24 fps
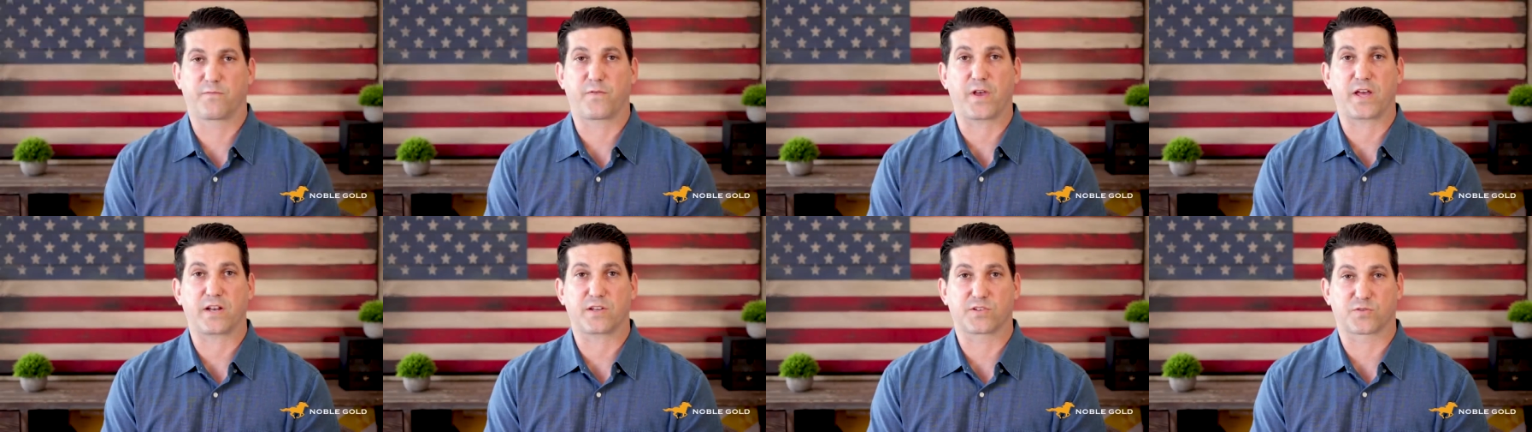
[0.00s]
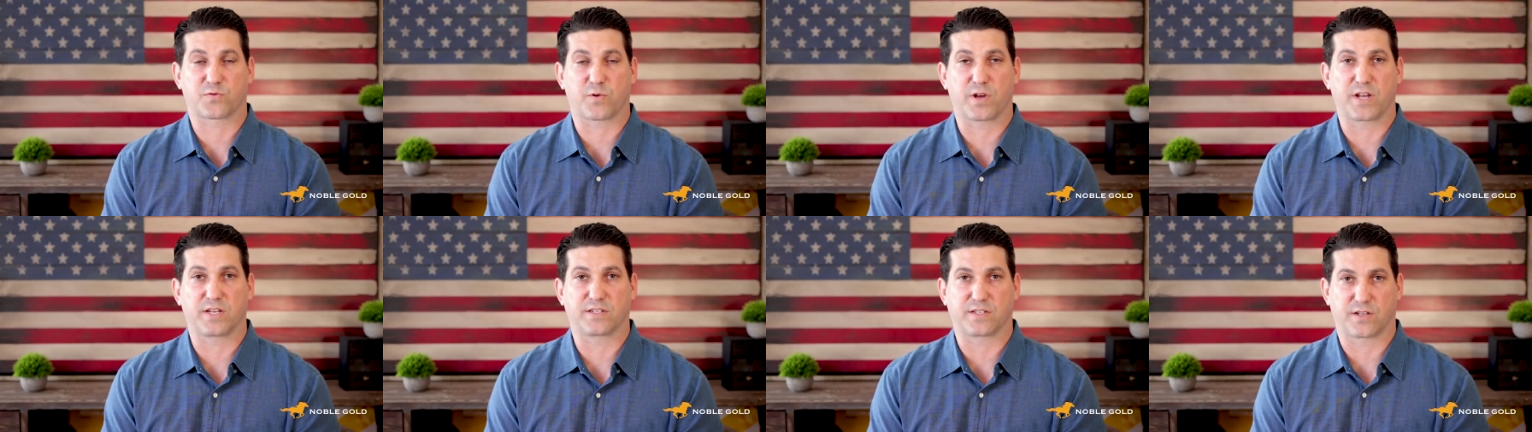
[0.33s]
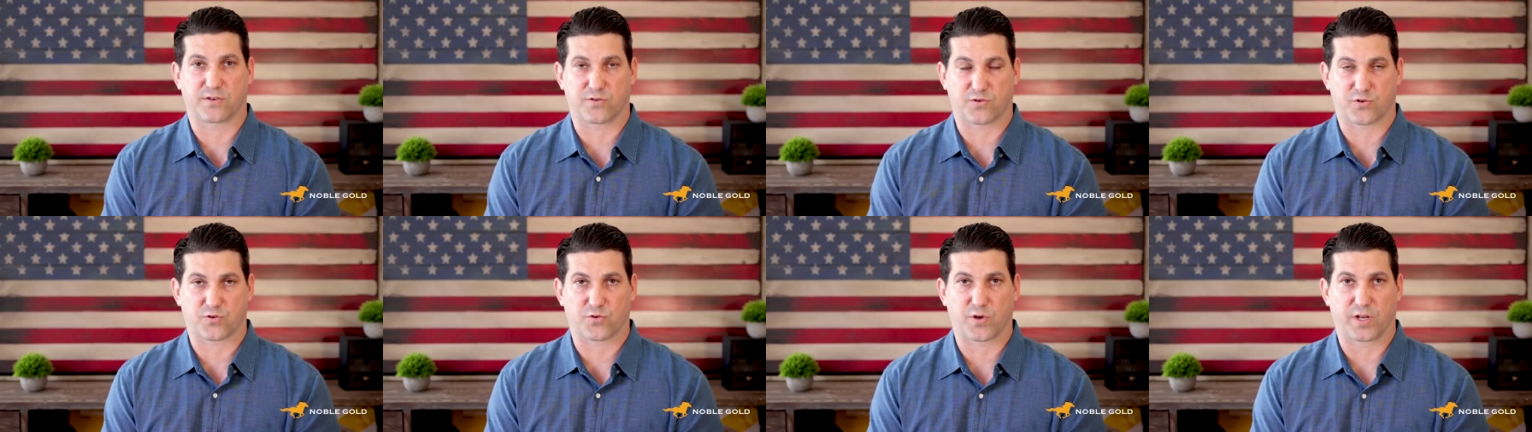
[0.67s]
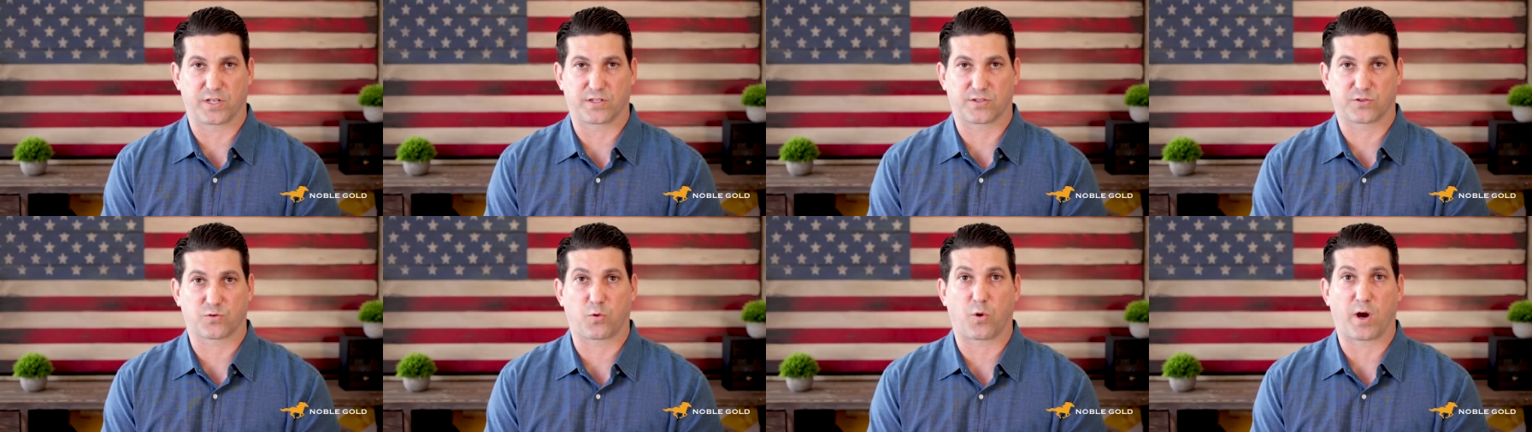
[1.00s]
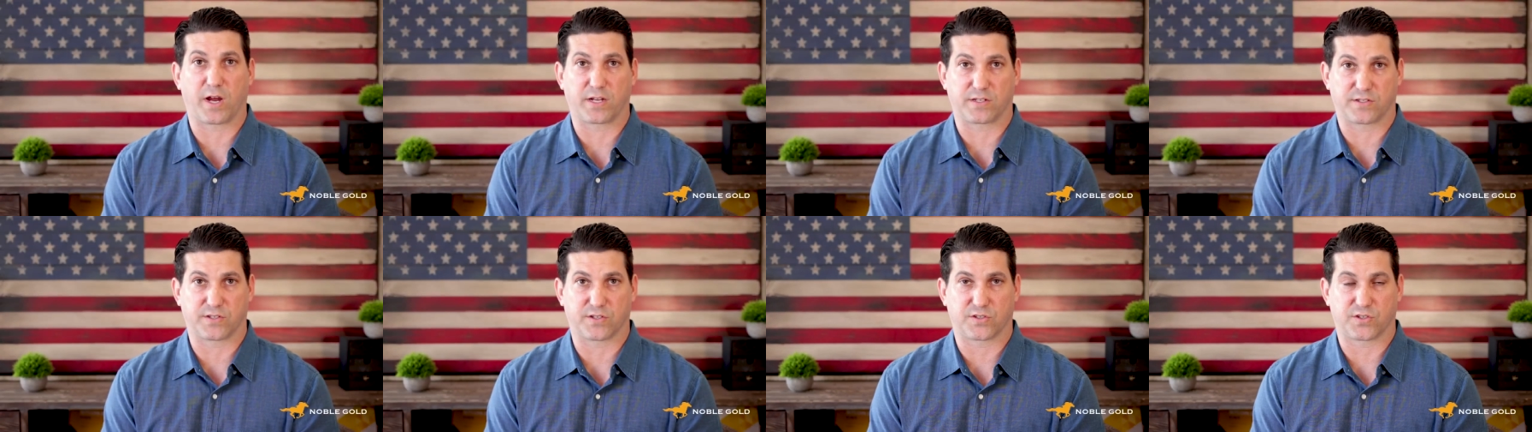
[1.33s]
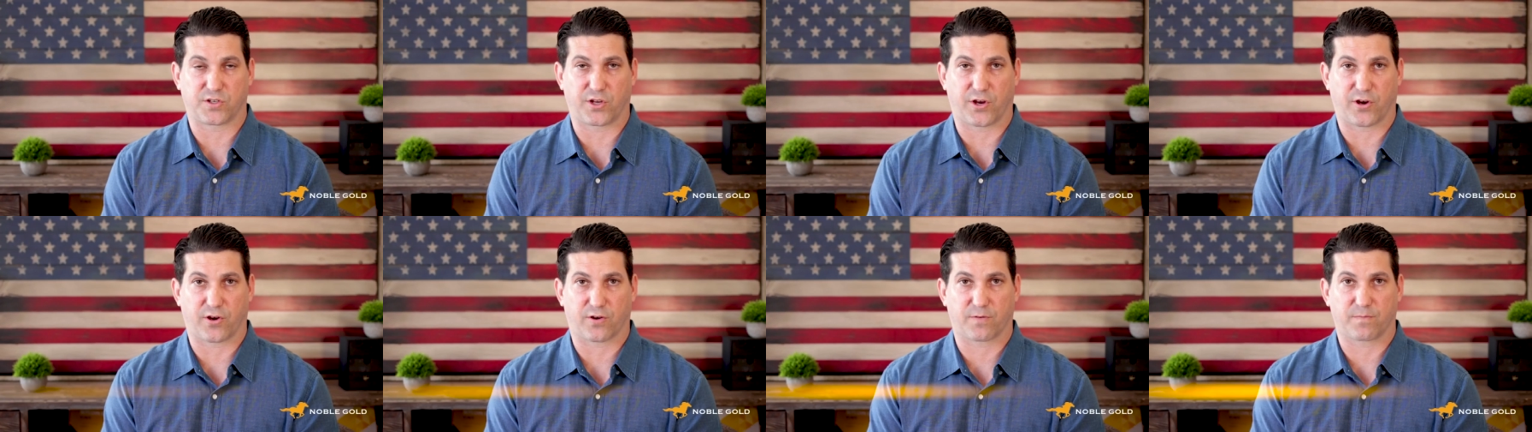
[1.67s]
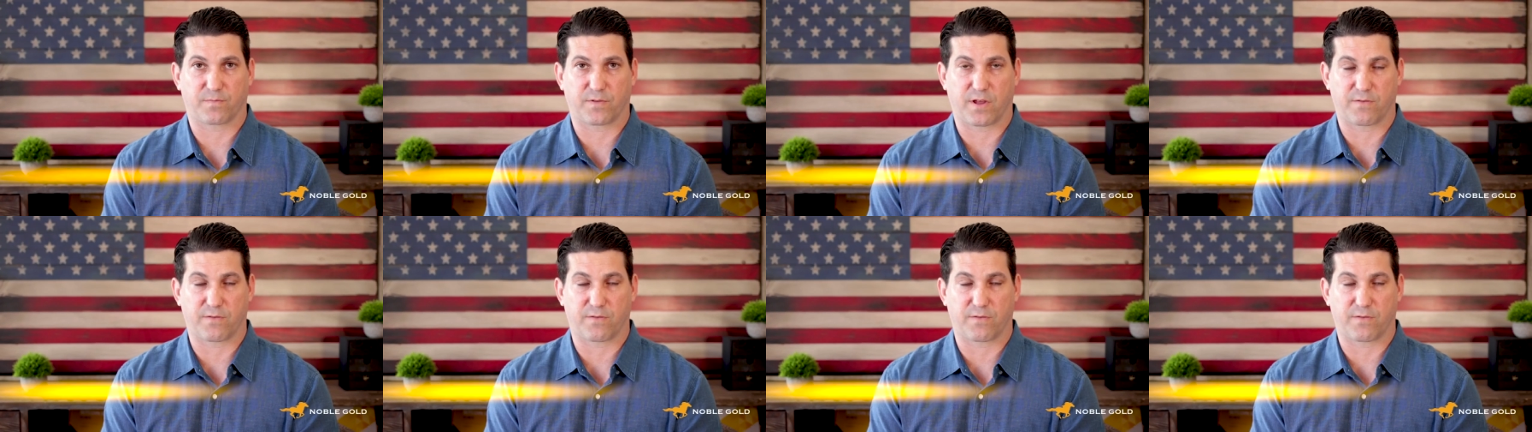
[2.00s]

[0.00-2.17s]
Fed has raised interest rates twice this year.